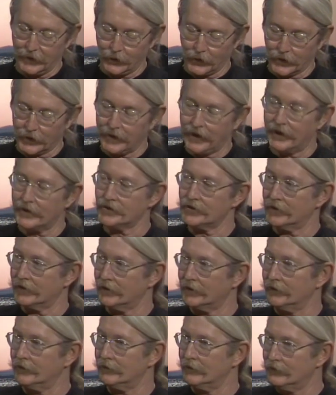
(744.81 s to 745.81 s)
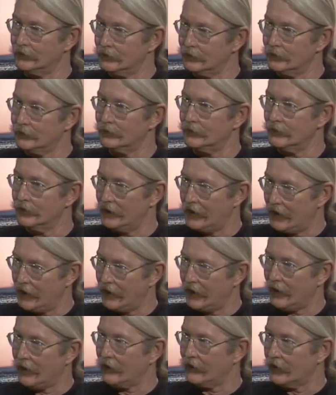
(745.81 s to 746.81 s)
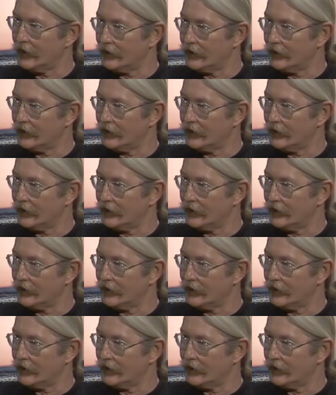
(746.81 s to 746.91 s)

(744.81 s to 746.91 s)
we're catching now,